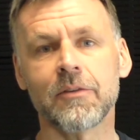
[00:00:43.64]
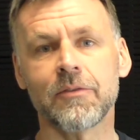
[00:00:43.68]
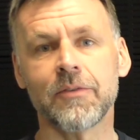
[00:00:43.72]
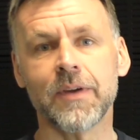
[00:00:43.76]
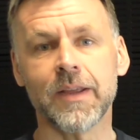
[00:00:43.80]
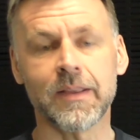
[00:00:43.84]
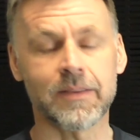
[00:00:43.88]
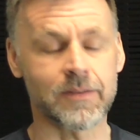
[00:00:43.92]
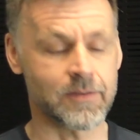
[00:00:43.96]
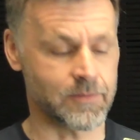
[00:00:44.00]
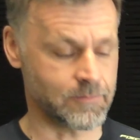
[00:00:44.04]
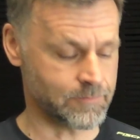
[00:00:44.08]

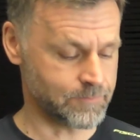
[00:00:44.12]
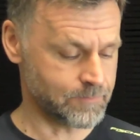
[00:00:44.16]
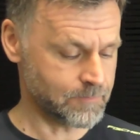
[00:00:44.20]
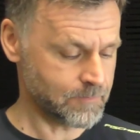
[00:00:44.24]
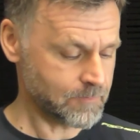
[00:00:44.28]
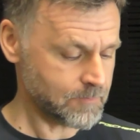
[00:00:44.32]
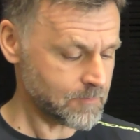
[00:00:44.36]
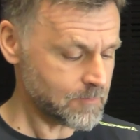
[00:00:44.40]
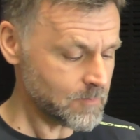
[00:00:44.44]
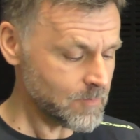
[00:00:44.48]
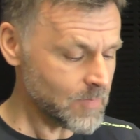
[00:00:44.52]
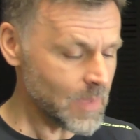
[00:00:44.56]
fit.
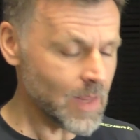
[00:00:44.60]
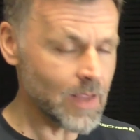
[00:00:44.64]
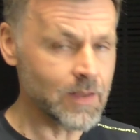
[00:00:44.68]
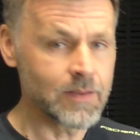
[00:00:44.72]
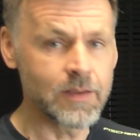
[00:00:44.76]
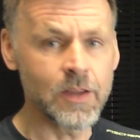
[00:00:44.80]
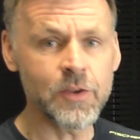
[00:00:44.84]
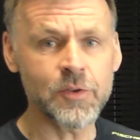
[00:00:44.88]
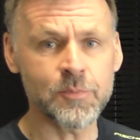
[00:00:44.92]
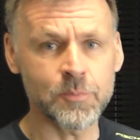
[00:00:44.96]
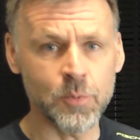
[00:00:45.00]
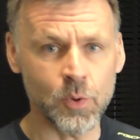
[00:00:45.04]

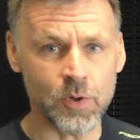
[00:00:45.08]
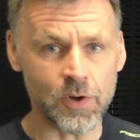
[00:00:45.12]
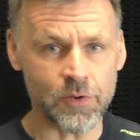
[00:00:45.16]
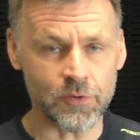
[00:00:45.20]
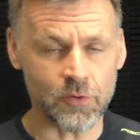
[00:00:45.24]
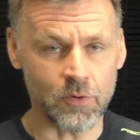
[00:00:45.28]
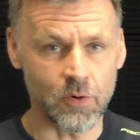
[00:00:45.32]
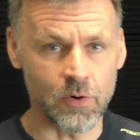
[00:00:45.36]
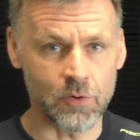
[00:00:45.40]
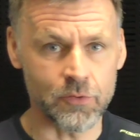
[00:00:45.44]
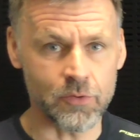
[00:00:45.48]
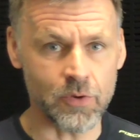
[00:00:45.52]
This boot
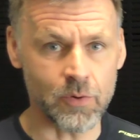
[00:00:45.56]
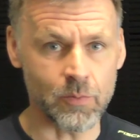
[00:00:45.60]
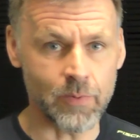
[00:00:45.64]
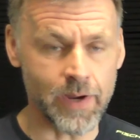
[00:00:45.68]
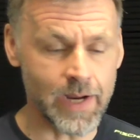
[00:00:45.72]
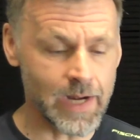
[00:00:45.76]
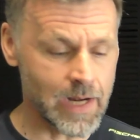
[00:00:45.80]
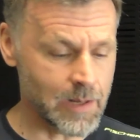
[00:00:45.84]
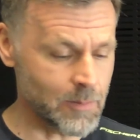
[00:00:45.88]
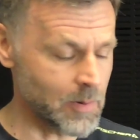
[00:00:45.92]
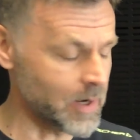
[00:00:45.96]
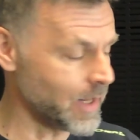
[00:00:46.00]
is also
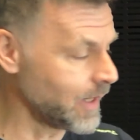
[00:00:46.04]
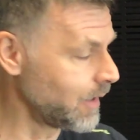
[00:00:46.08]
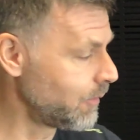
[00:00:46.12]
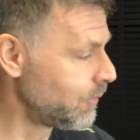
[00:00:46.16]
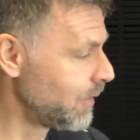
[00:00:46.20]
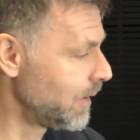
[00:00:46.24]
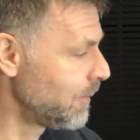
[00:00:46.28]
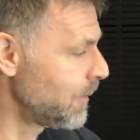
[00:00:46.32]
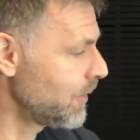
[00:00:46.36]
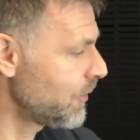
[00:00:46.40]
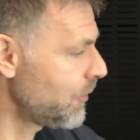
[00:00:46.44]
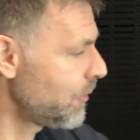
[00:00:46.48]
available in a
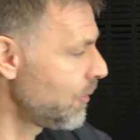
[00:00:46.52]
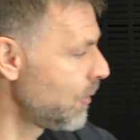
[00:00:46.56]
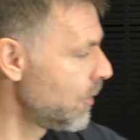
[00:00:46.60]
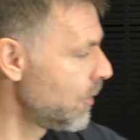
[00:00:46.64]
women's